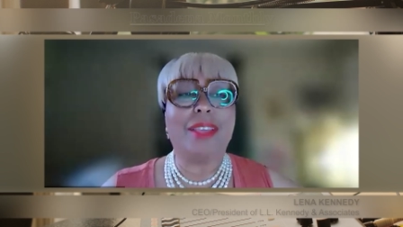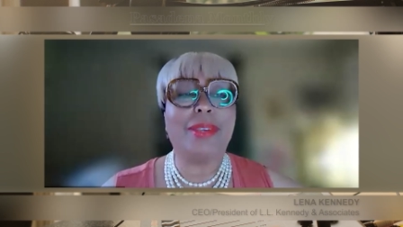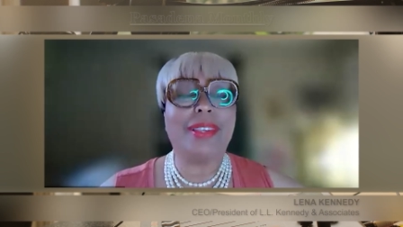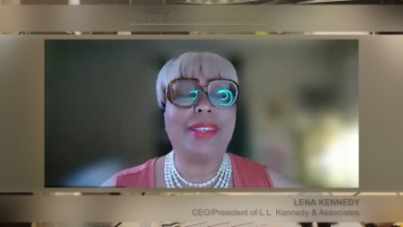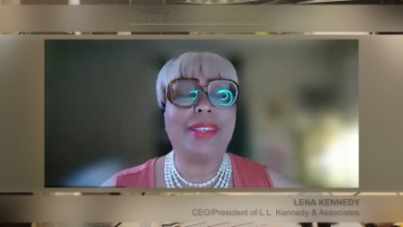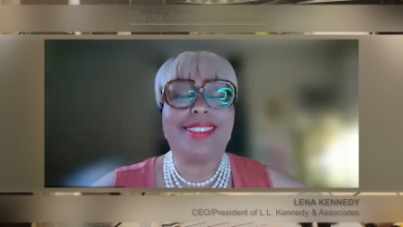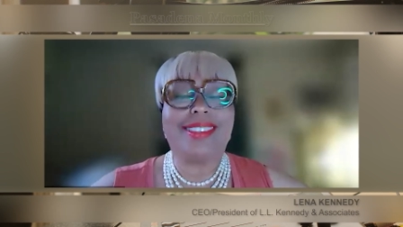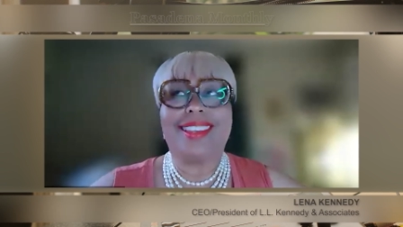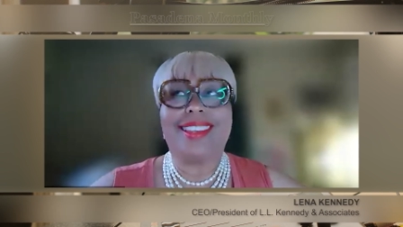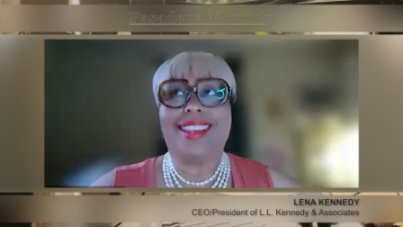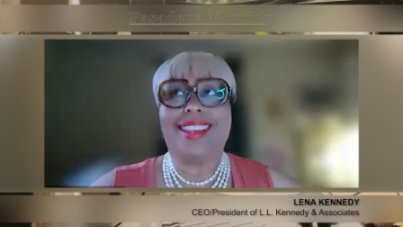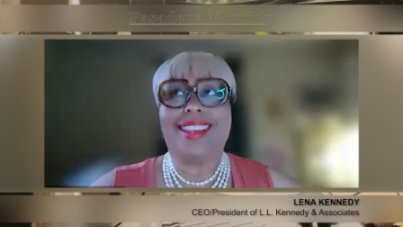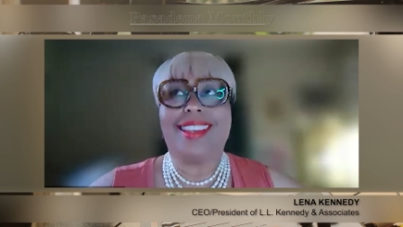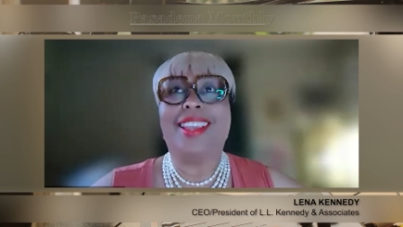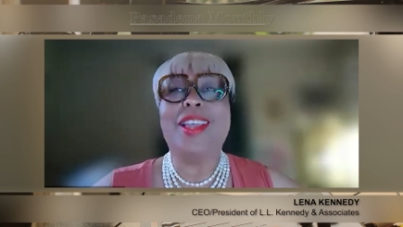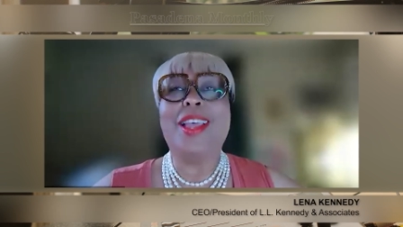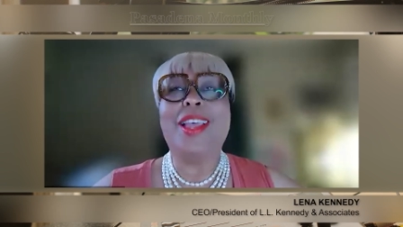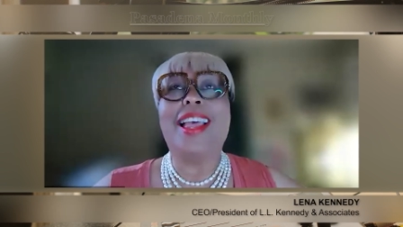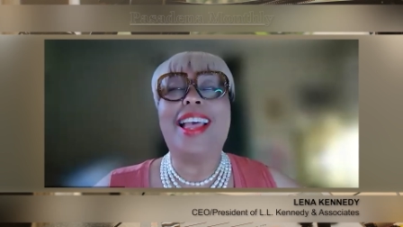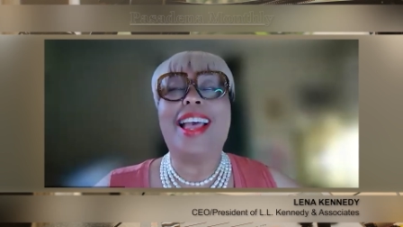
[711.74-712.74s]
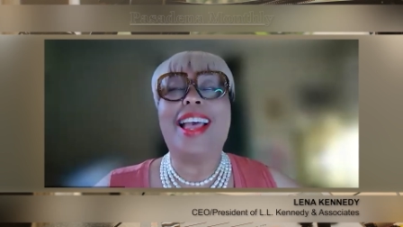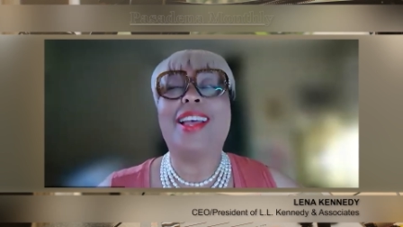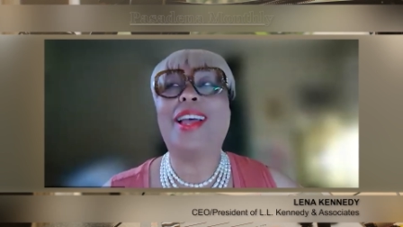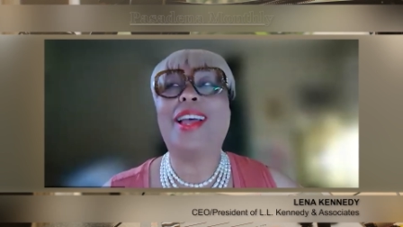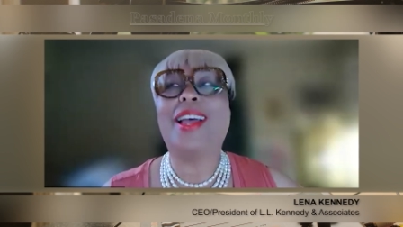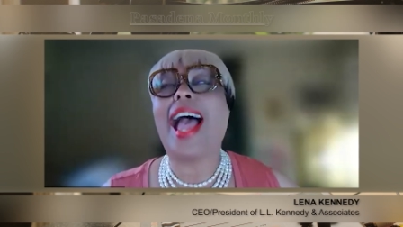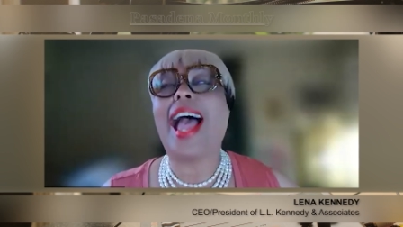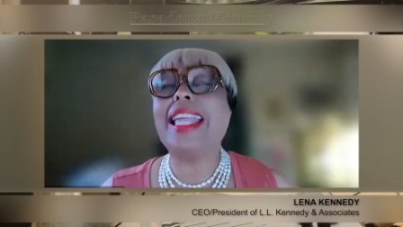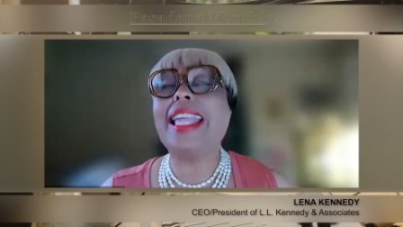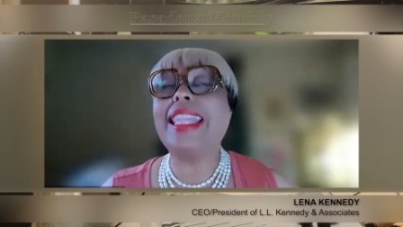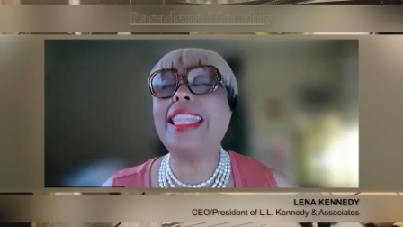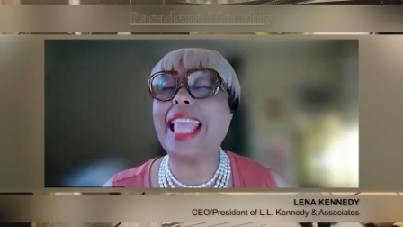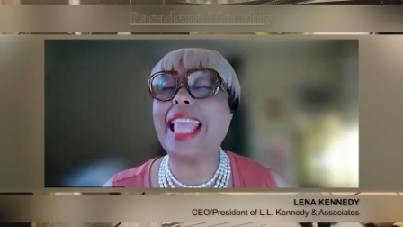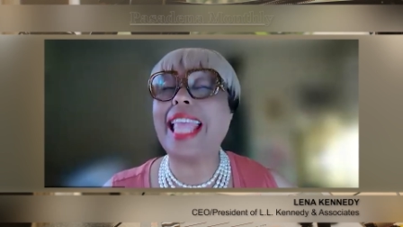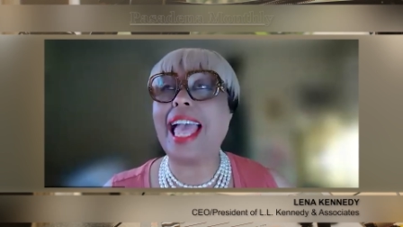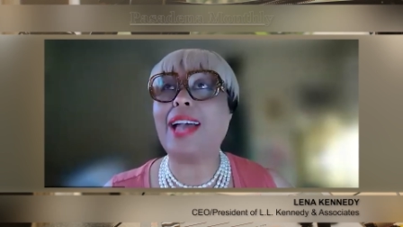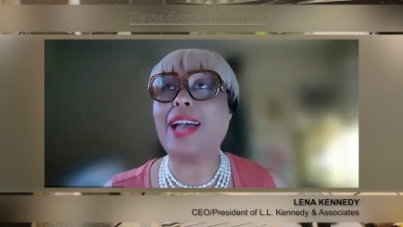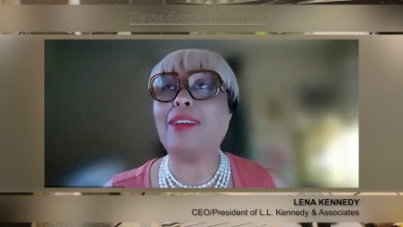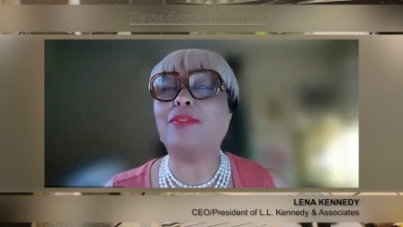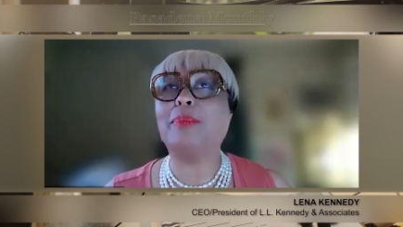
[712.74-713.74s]
let me say, I
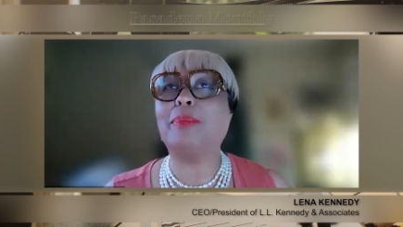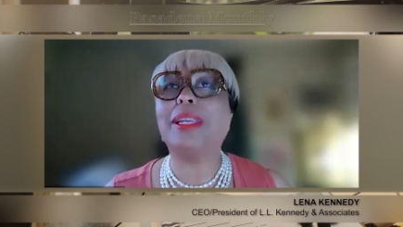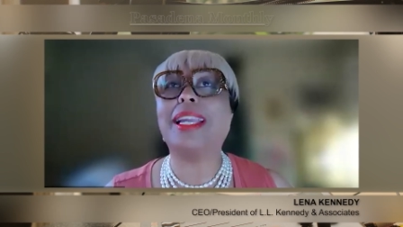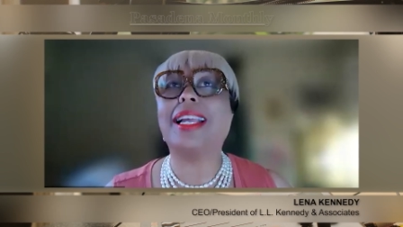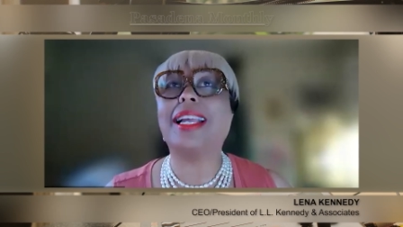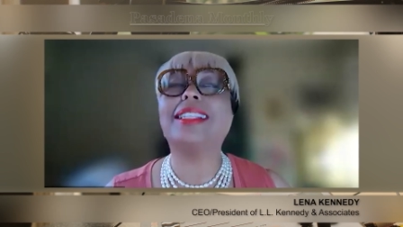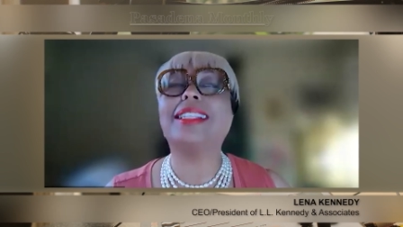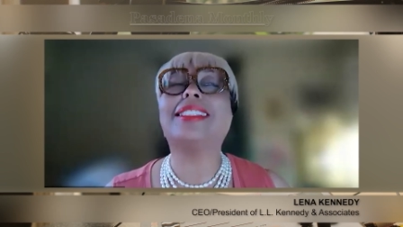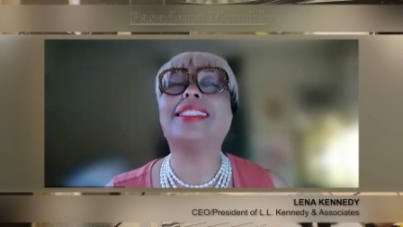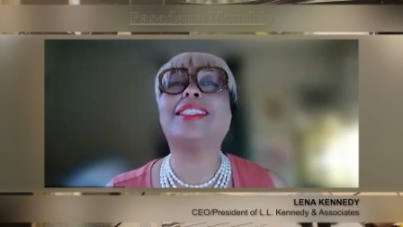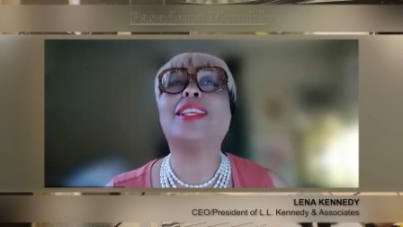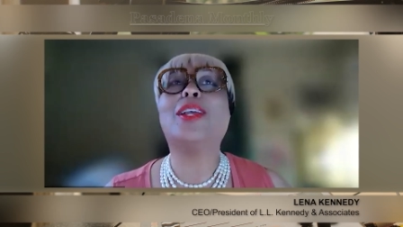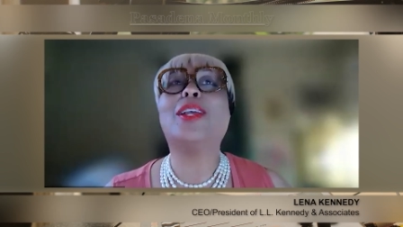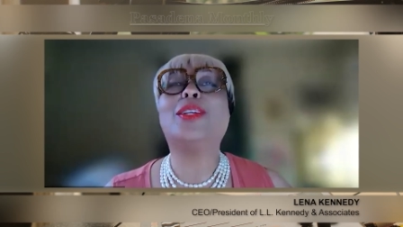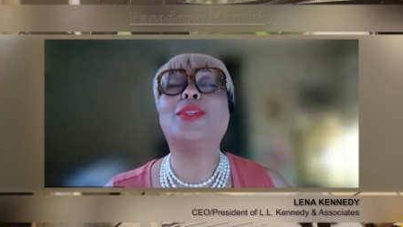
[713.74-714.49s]
laugh because